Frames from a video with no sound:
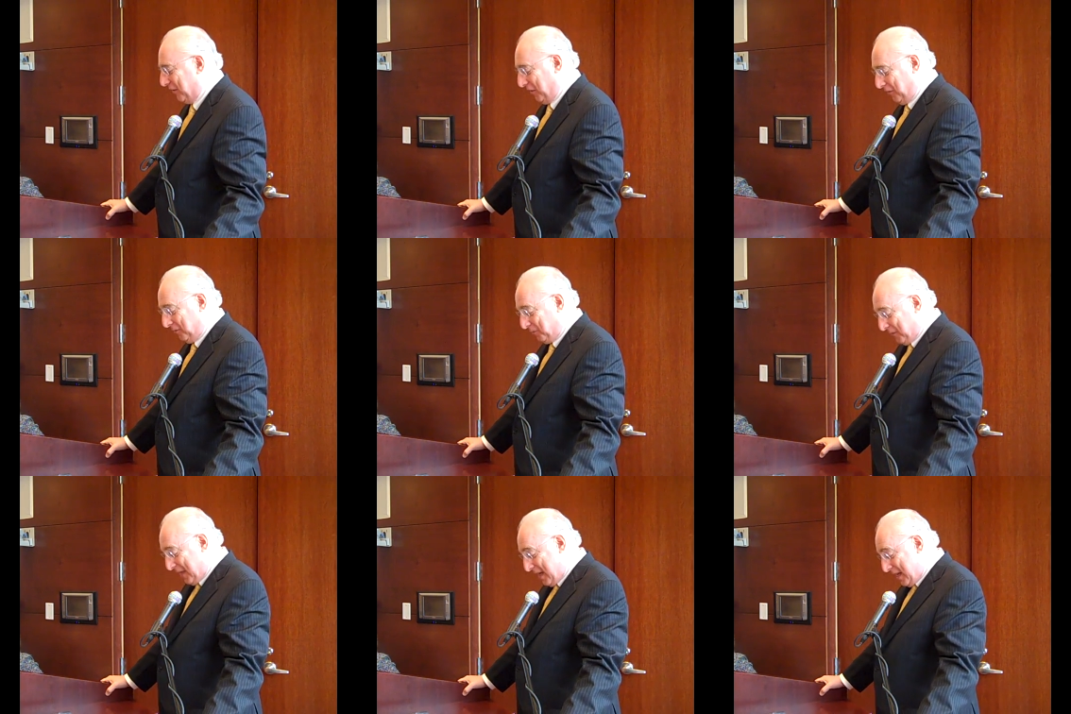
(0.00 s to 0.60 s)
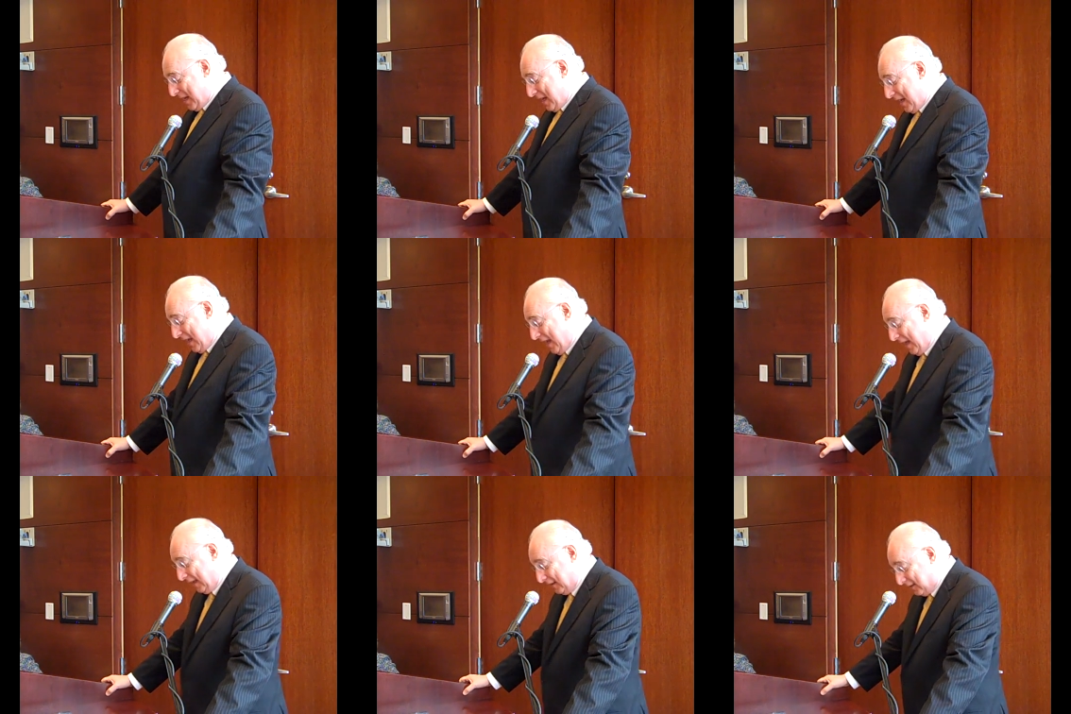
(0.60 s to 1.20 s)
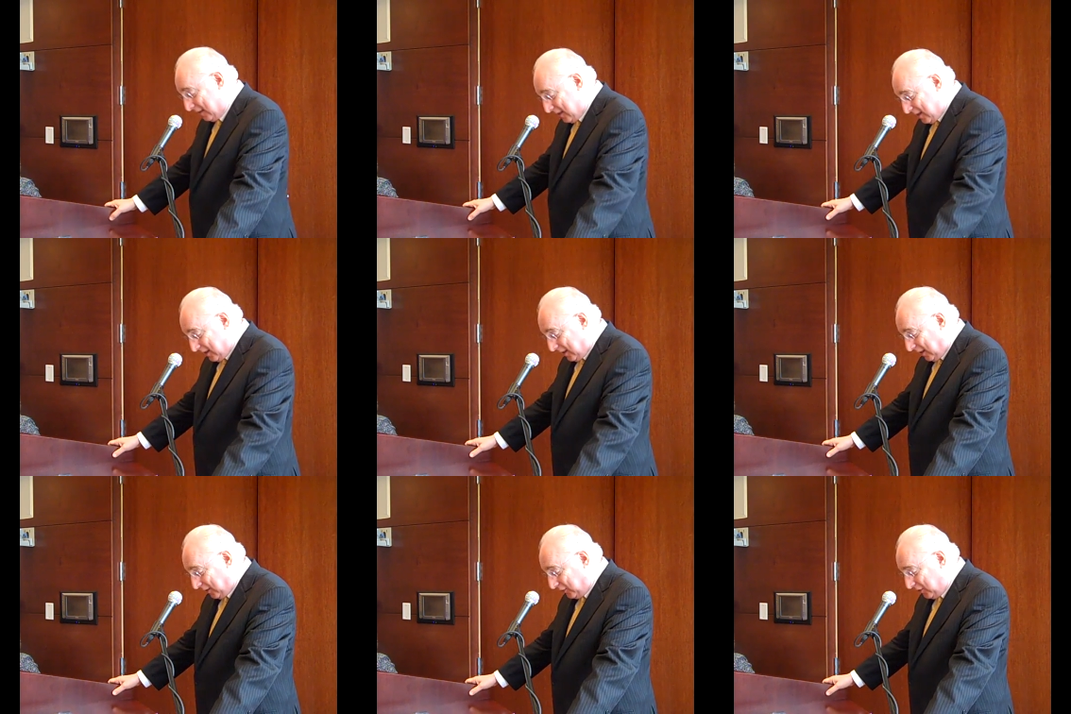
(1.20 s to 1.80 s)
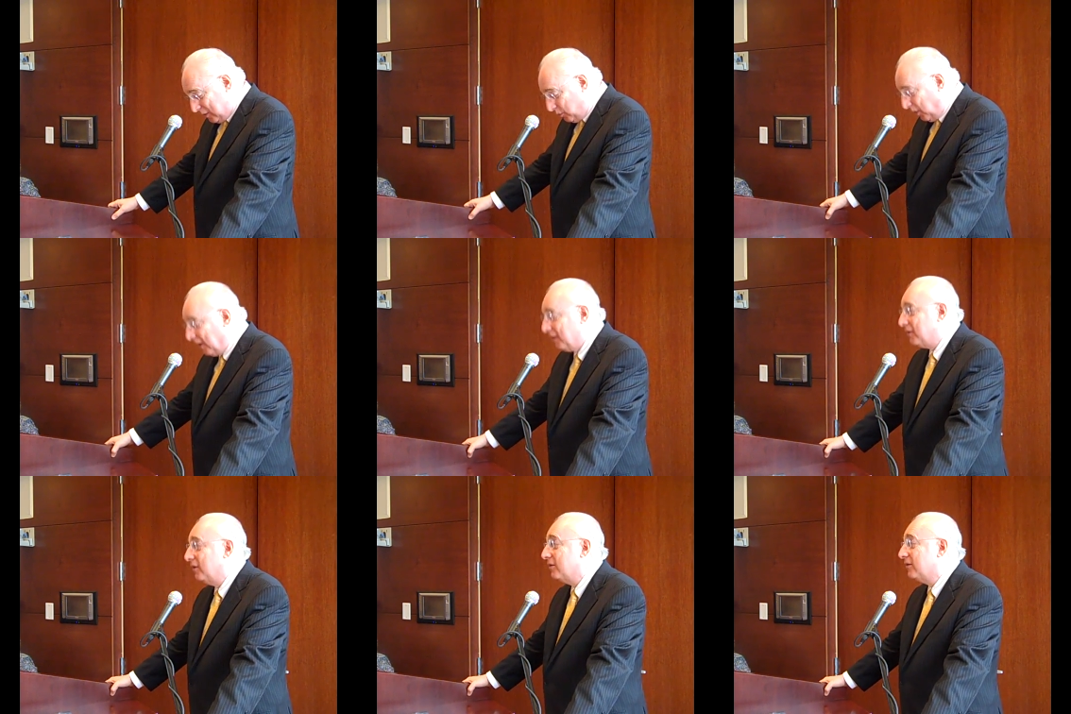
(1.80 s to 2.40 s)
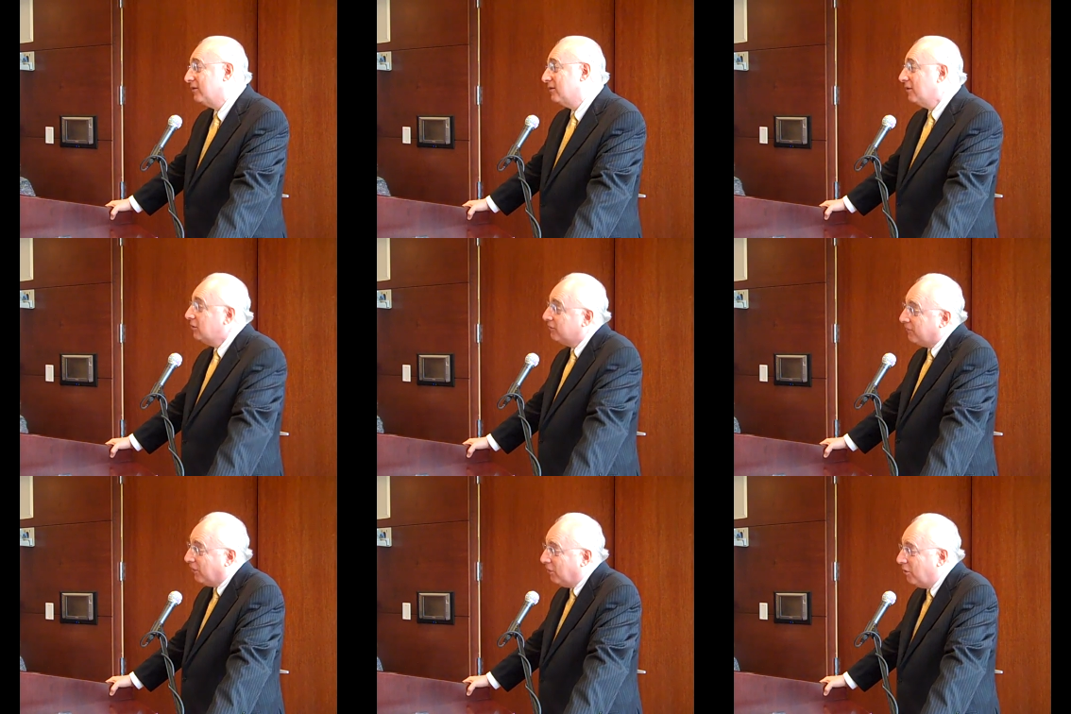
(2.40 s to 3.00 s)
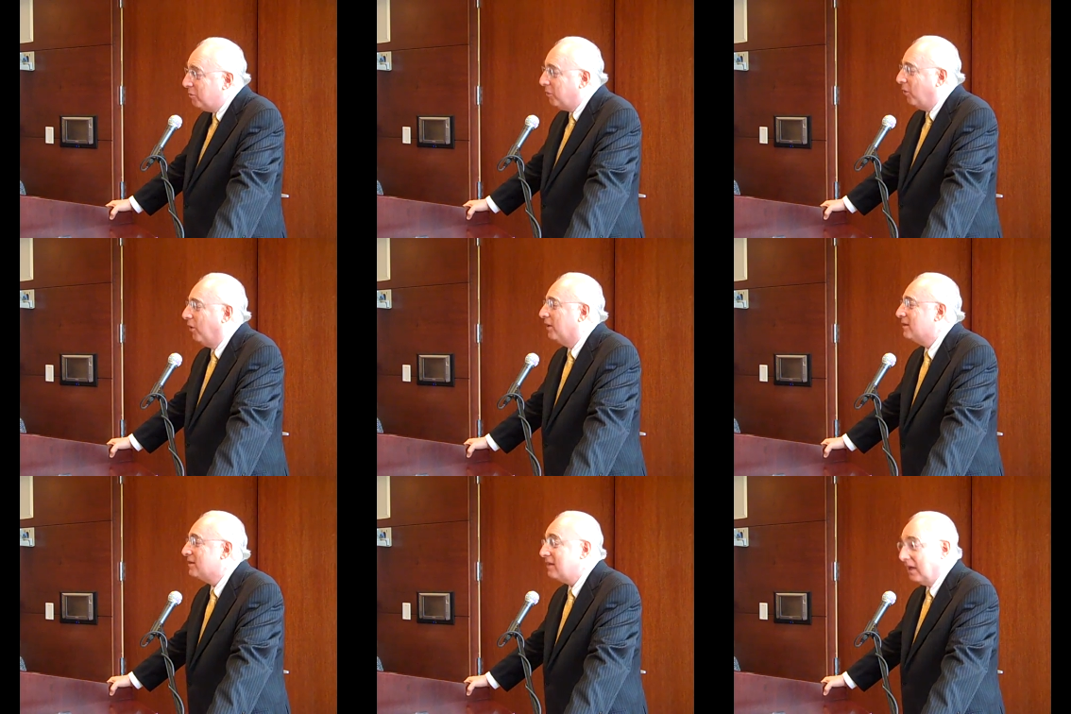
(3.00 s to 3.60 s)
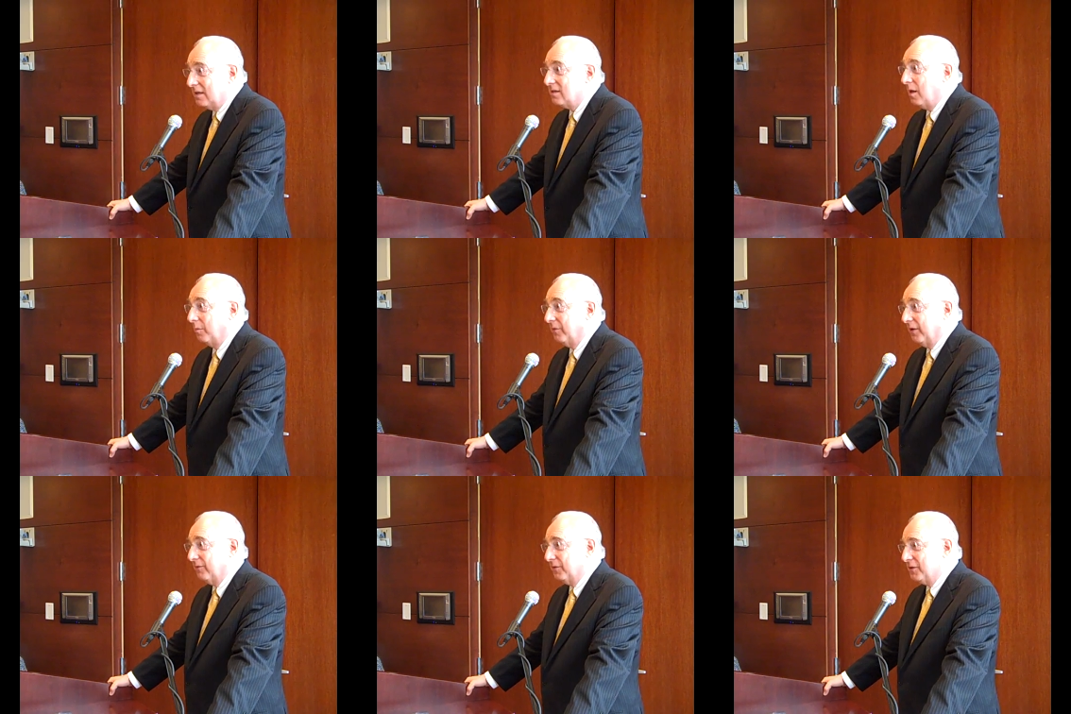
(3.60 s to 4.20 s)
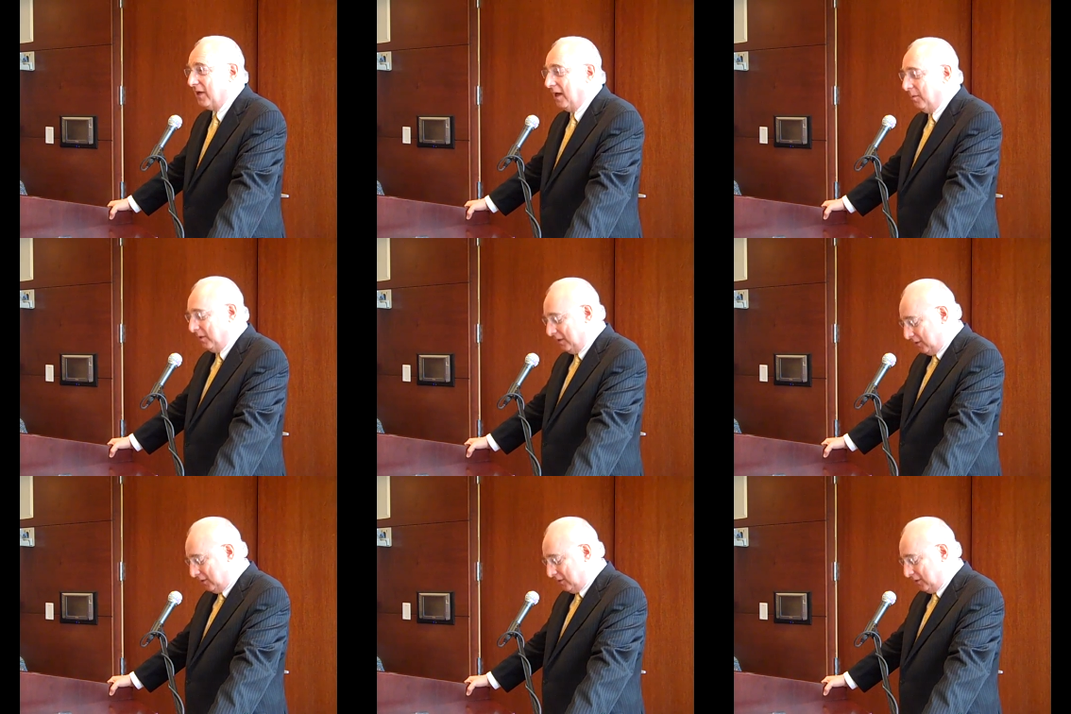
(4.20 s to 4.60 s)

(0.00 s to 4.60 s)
opera singer. And she wanted to, for her part, sing something for Tom.